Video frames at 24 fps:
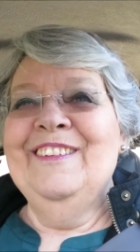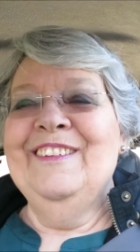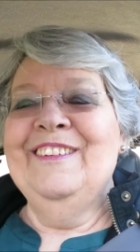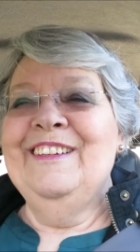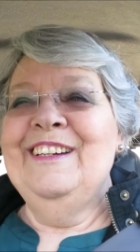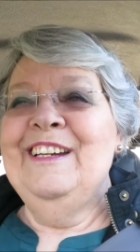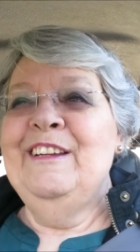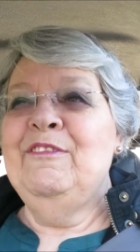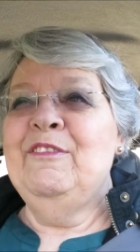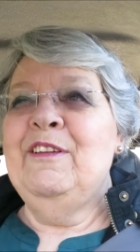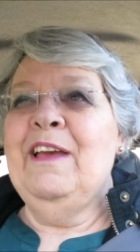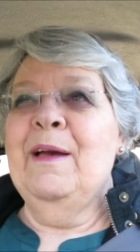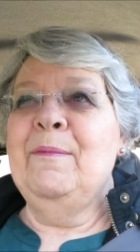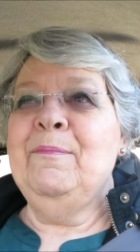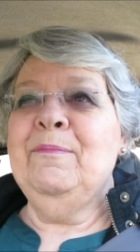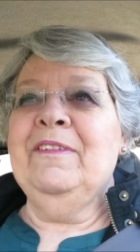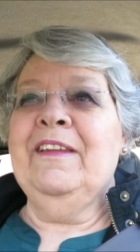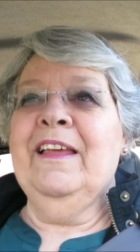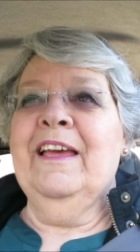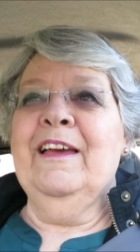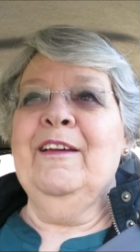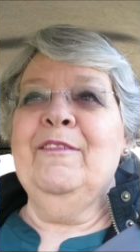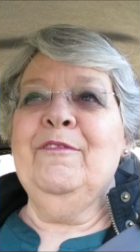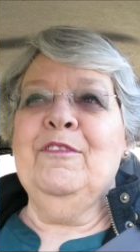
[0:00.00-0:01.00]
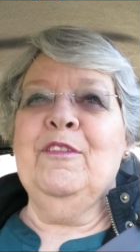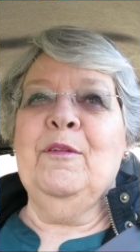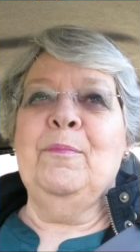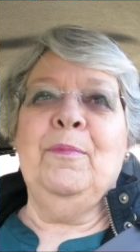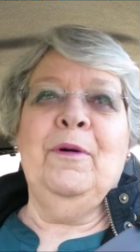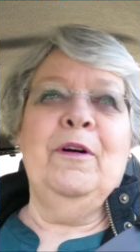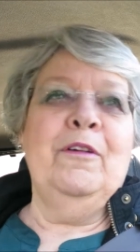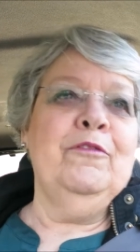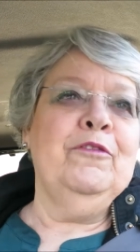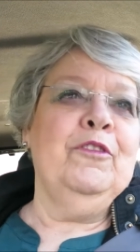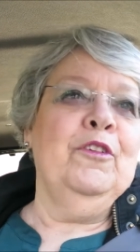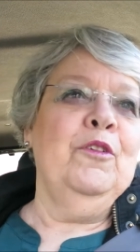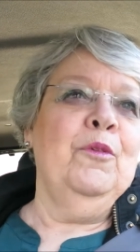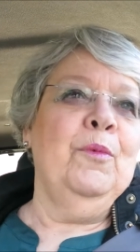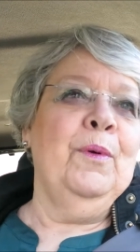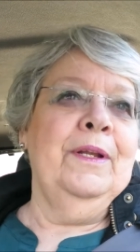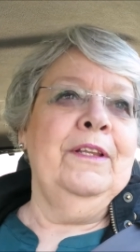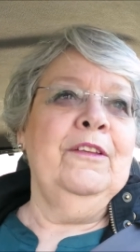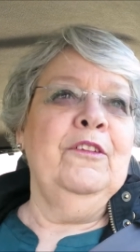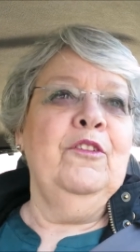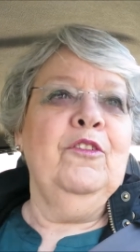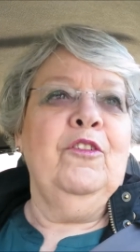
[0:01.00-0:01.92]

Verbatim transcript: or if you happen to have the Bovril one,